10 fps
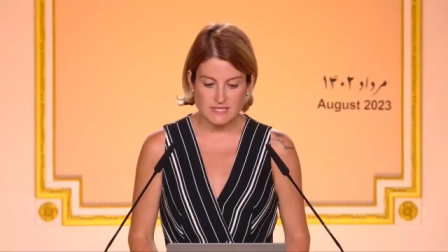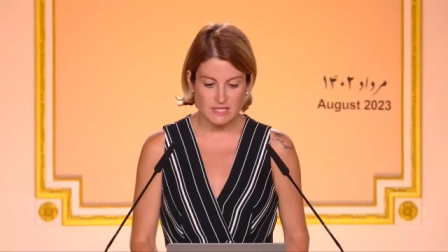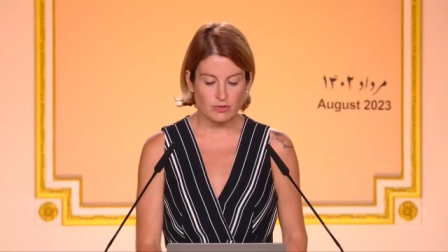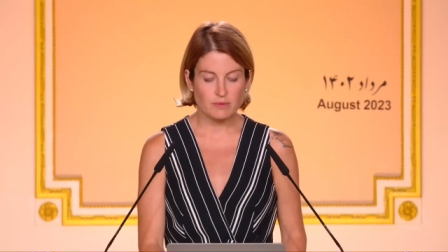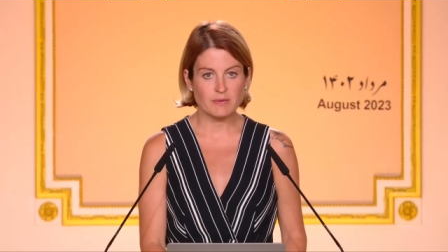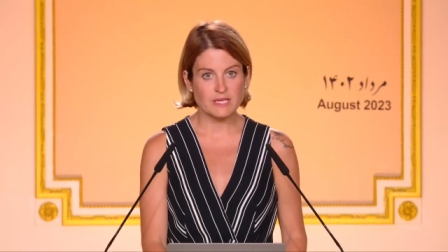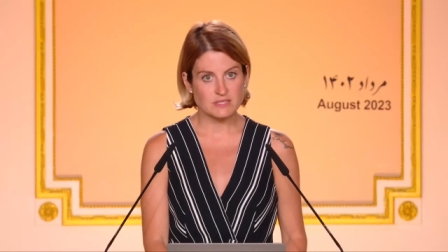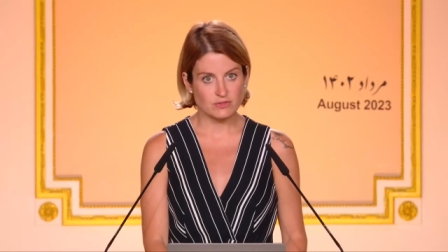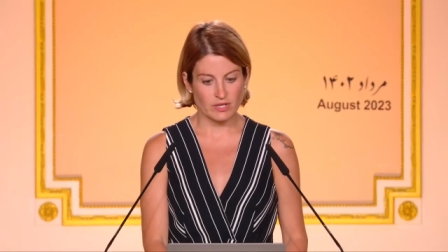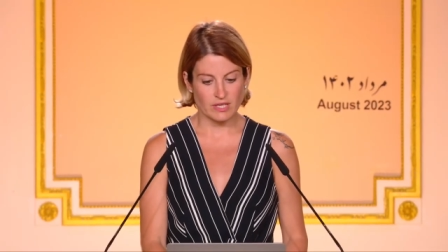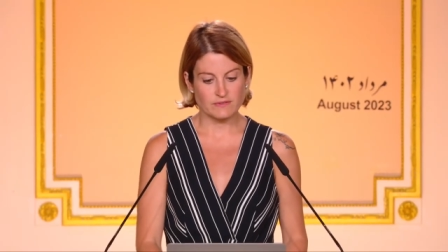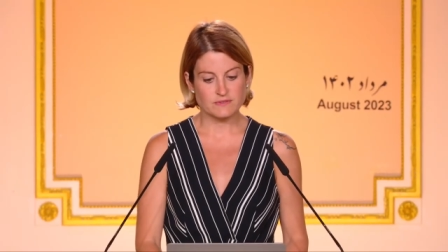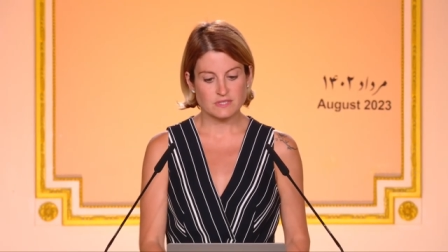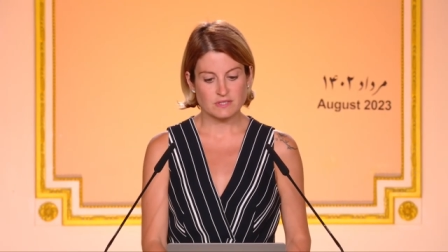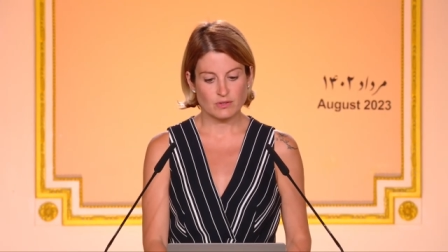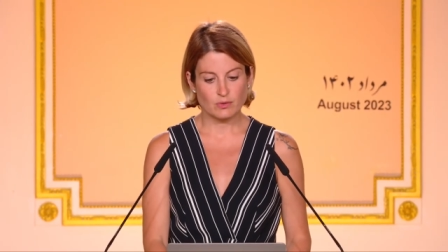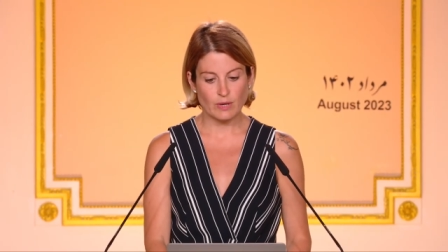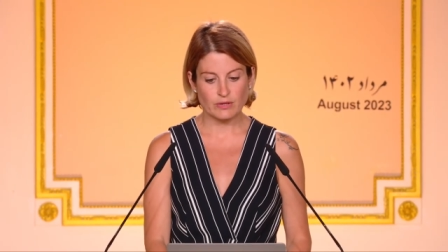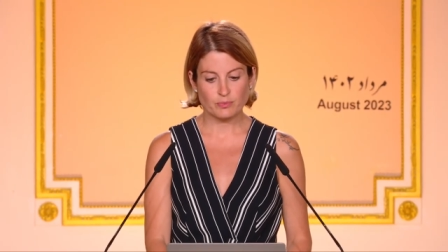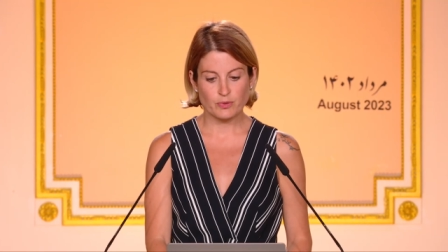secret mass graves
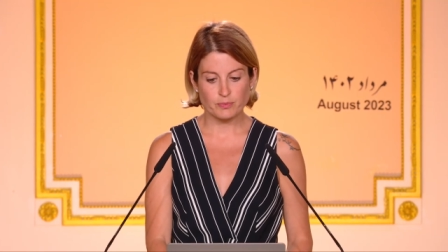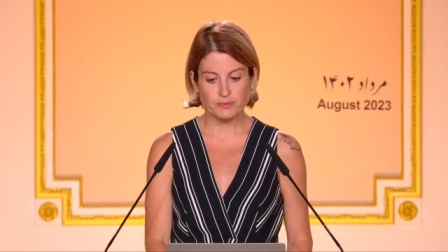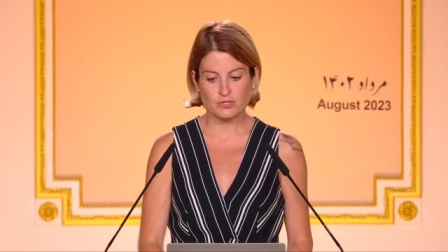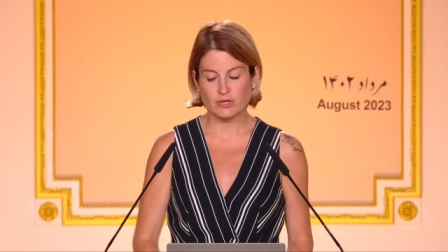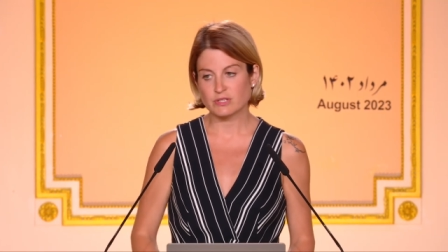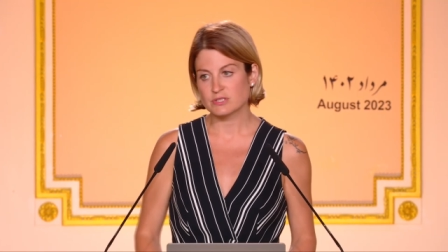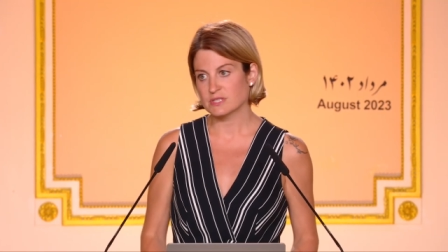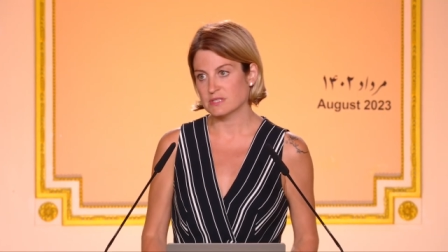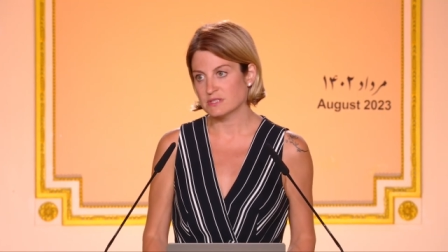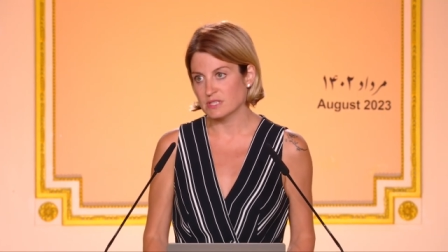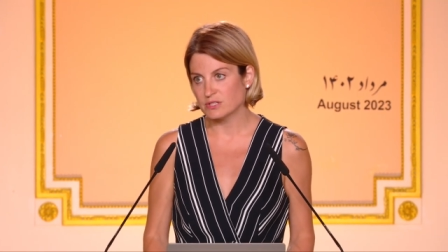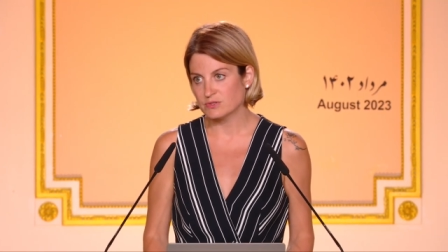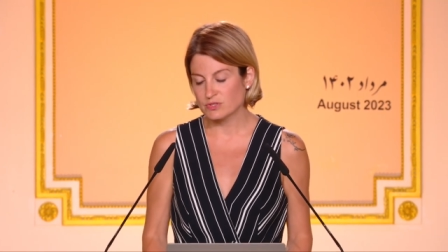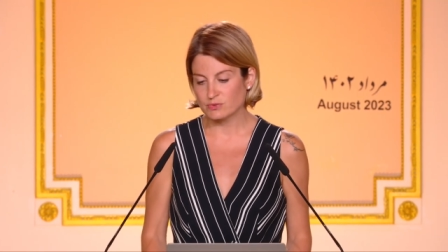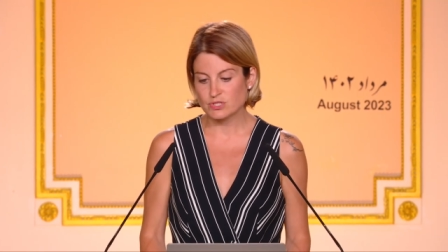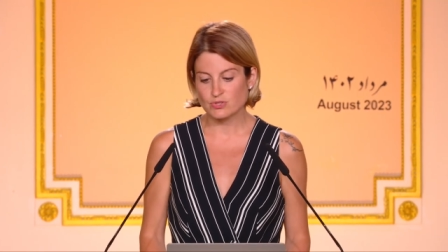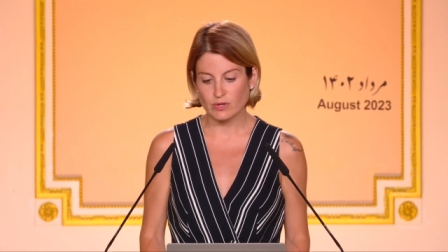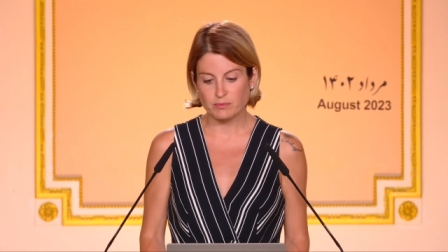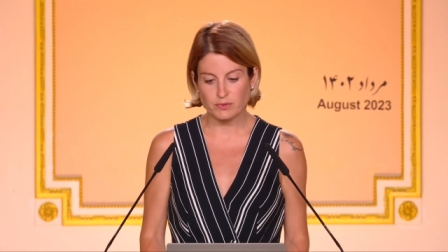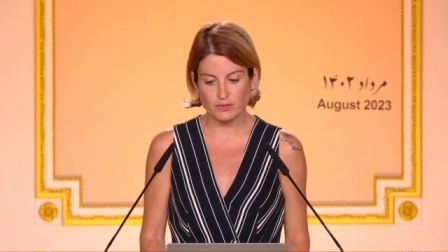while the perpetrators continue to
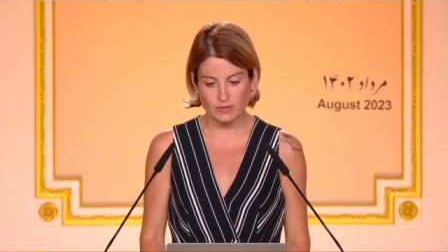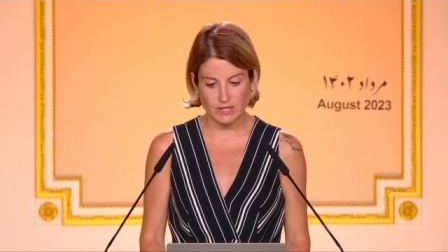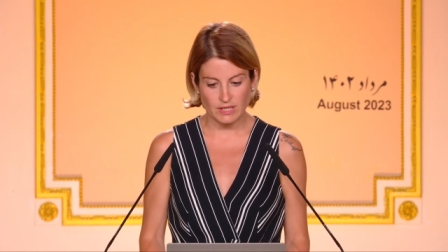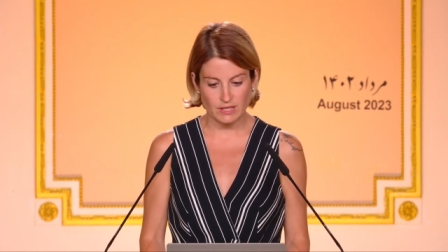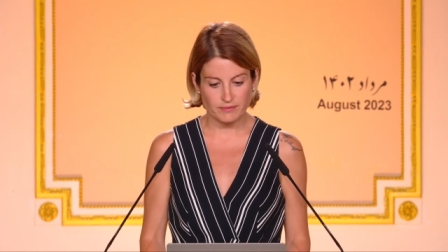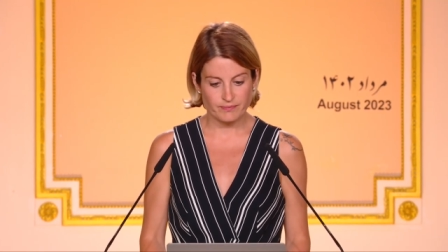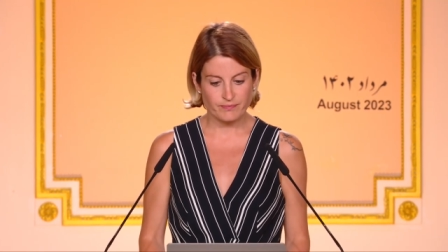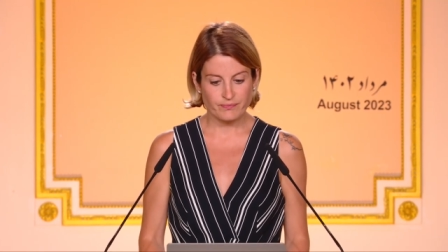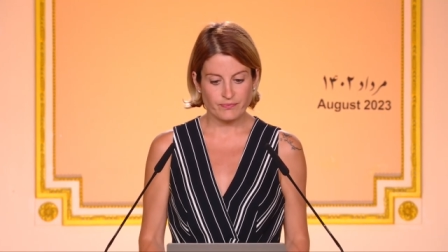enjoy impunity,